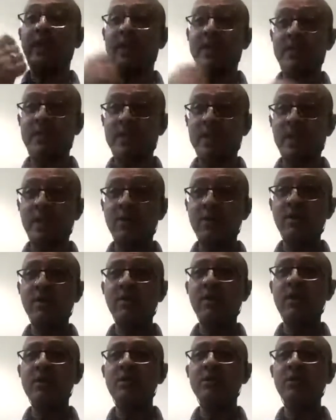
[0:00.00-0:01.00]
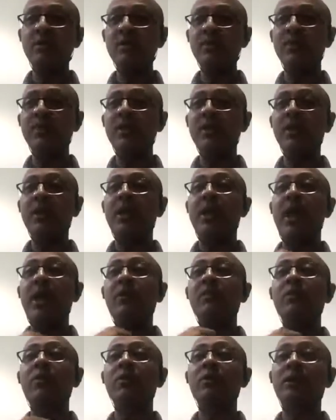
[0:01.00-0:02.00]
internal religion
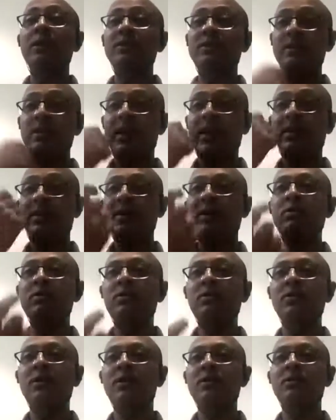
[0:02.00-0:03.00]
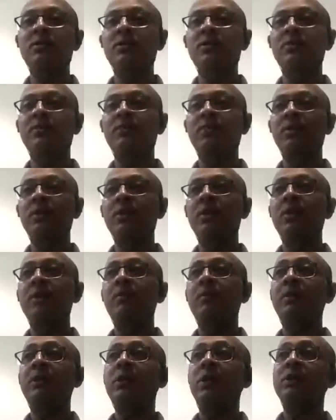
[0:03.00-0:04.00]
and what is eternal religion,
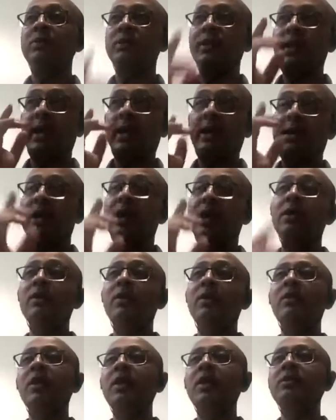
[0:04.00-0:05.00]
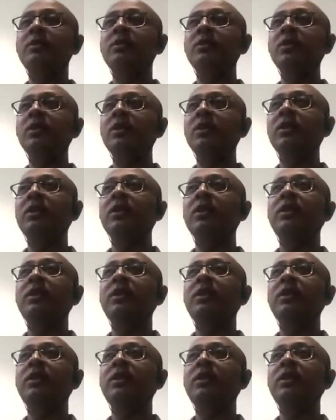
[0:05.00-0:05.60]
because eternal religion